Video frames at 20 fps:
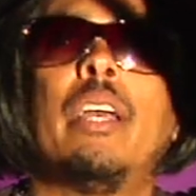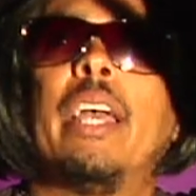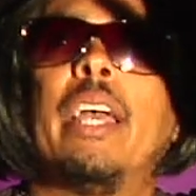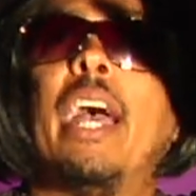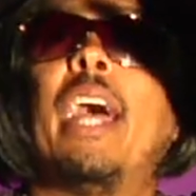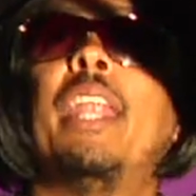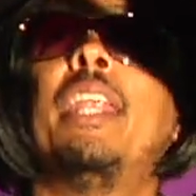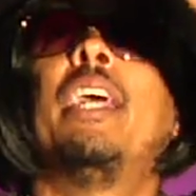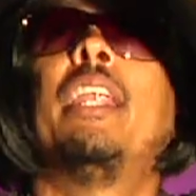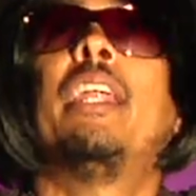
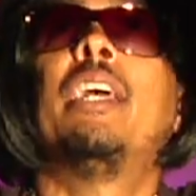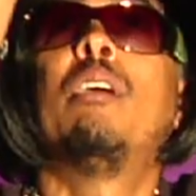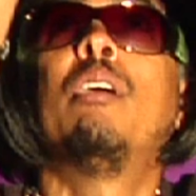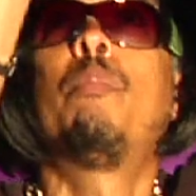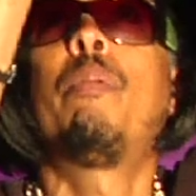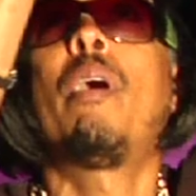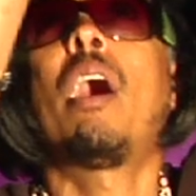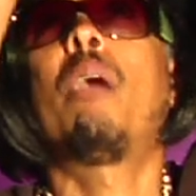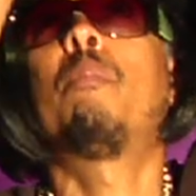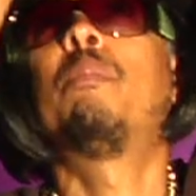and then
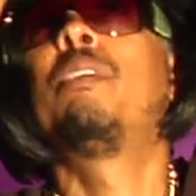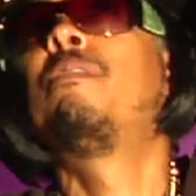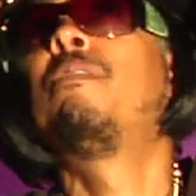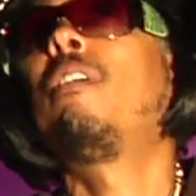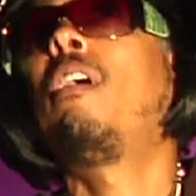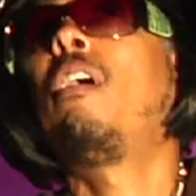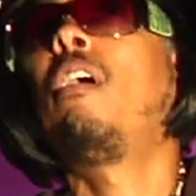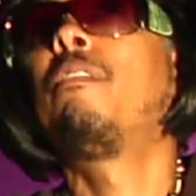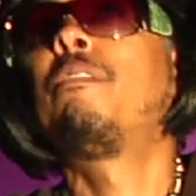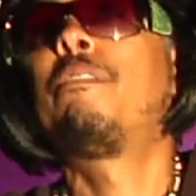hip hop
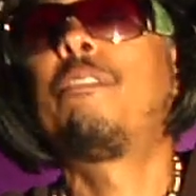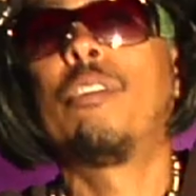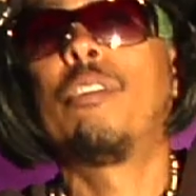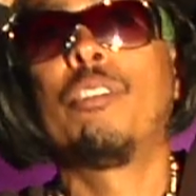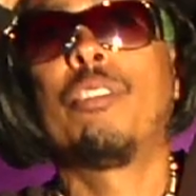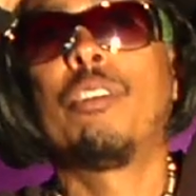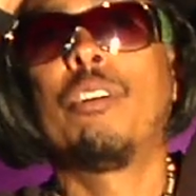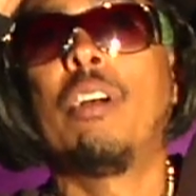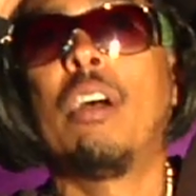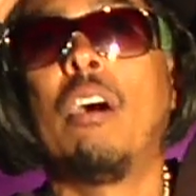evolved
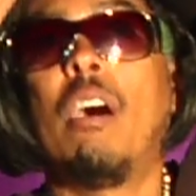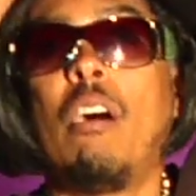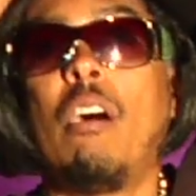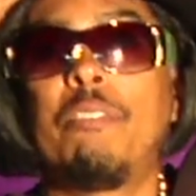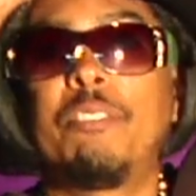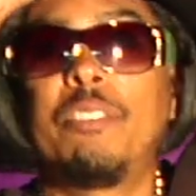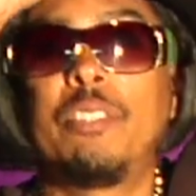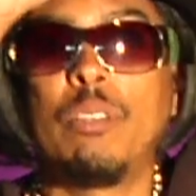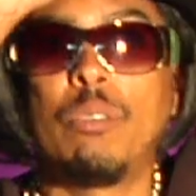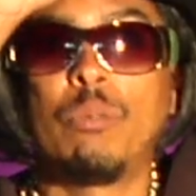further
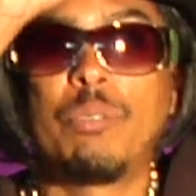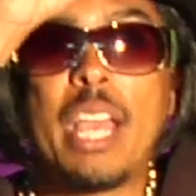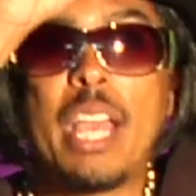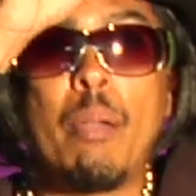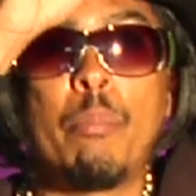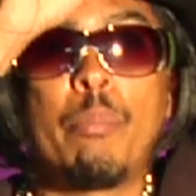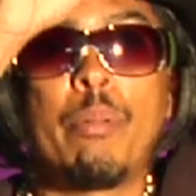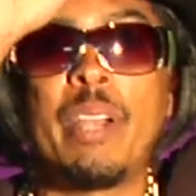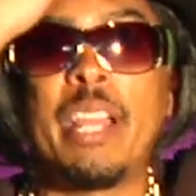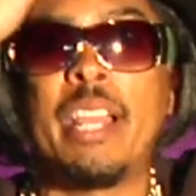off
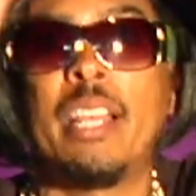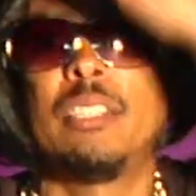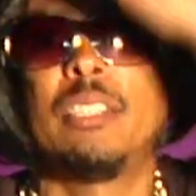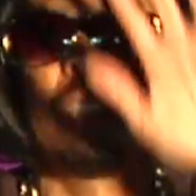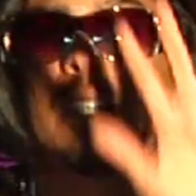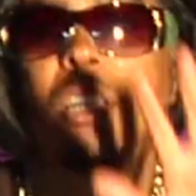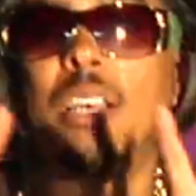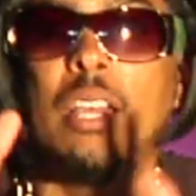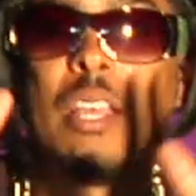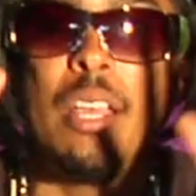that branch.